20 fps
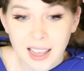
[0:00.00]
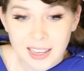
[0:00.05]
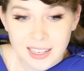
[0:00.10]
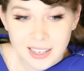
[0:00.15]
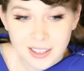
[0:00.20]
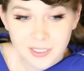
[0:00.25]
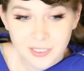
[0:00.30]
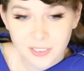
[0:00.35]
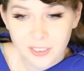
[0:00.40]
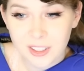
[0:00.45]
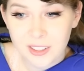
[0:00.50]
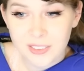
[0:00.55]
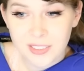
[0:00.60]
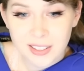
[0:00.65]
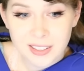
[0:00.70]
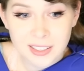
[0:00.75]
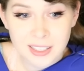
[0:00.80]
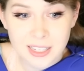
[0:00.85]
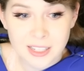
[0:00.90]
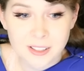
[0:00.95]
I guess she
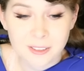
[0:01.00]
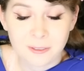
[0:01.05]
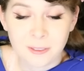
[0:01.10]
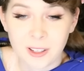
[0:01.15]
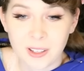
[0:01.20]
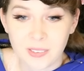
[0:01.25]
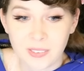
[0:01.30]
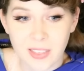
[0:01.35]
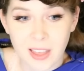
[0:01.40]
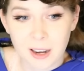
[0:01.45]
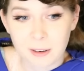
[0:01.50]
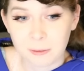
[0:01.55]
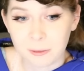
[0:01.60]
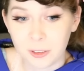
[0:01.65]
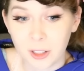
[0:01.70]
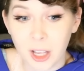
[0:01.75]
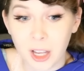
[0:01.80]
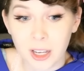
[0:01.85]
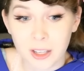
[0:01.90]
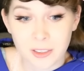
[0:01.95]
did need to fix that
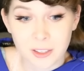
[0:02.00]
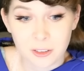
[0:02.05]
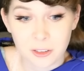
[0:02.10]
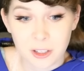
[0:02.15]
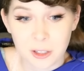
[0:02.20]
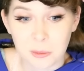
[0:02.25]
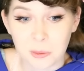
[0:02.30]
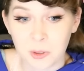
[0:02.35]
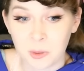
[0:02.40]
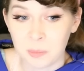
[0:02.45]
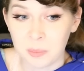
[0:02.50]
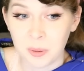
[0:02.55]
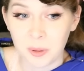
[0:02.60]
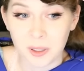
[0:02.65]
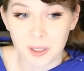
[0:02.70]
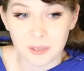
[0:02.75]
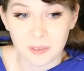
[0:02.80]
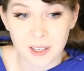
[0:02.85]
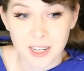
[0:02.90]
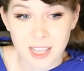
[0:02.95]
flaw that she was
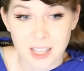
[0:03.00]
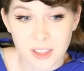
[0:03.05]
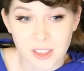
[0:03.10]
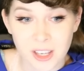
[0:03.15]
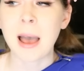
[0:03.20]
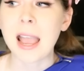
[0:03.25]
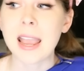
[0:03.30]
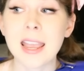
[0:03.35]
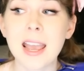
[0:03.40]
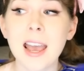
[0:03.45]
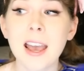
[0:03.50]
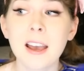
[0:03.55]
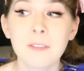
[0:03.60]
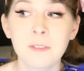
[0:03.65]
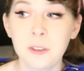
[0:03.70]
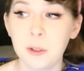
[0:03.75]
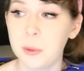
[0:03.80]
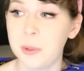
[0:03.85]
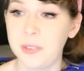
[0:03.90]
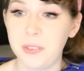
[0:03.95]
born with. I
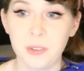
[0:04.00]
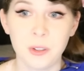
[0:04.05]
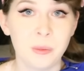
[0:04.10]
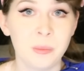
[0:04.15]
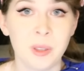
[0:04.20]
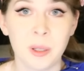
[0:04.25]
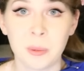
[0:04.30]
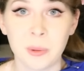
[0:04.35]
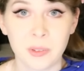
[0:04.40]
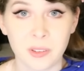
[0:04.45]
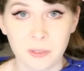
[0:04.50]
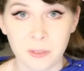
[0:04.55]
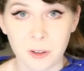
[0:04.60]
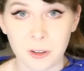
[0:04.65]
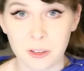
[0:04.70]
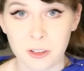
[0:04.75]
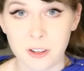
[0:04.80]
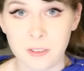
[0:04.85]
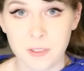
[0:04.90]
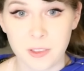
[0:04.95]
have to assume there was a
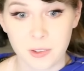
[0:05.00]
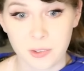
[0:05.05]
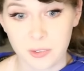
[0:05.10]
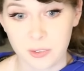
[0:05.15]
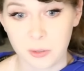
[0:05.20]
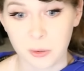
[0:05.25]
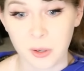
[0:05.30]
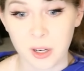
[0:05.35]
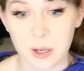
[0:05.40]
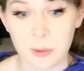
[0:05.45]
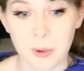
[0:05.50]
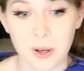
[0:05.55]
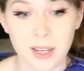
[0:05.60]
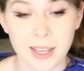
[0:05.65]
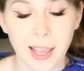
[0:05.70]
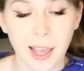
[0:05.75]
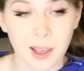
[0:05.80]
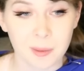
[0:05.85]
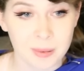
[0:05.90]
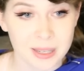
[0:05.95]
version of this story where
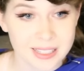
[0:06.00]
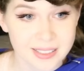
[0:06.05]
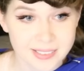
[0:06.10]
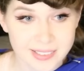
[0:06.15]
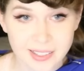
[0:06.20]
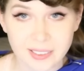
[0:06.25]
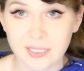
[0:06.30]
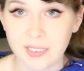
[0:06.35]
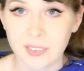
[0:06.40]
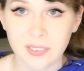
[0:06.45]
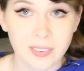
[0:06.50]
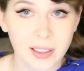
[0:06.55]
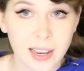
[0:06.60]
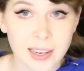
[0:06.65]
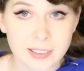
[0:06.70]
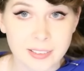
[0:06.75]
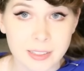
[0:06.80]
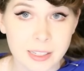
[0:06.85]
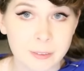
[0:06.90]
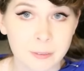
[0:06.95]
Gabby did
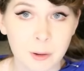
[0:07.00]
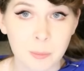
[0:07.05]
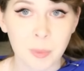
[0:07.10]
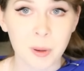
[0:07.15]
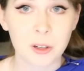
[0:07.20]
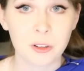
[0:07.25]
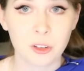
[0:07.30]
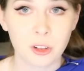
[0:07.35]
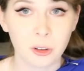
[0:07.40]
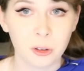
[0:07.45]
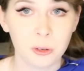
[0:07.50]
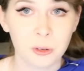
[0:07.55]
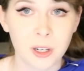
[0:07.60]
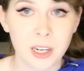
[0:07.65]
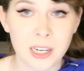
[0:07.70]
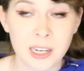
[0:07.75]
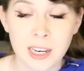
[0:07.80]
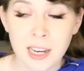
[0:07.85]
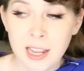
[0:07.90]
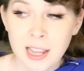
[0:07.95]
decide to give up on
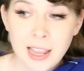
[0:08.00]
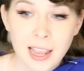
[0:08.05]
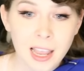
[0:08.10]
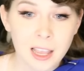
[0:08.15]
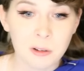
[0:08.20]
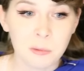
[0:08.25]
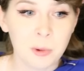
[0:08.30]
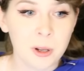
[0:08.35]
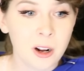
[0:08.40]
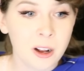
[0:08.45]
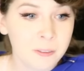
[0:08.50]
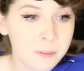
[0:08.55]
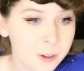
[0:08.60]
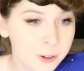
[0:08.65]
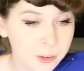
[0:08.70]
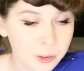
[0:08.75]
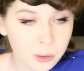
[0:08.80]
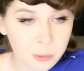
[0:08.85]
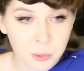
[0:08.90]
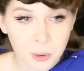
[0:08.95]
children and went off
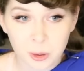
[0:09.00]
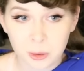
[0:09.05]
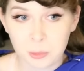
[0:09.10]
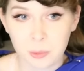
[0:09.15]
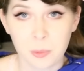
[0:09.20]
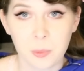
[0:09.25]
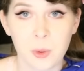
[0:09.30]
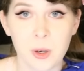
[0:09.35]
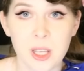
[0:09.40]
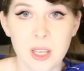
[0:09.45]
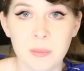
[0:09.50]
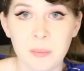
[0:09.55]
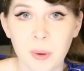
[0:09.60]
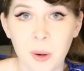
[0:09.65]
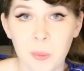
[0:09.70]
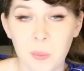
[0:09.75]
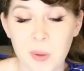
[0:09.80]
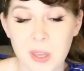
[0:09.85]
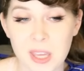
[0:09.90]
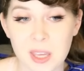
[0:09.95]
into the world with Woody and
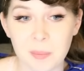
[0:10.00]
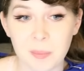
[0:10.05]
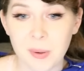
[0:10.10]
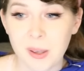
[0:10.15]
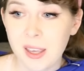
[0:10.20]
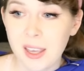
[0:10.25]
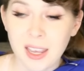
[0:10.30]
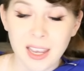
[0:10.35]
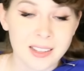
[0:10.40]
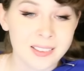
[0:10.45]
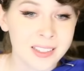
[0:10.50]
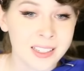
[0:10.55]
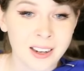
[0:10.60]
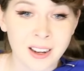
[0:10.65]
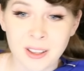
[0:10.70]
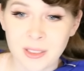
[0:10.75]
Bo Peep, and then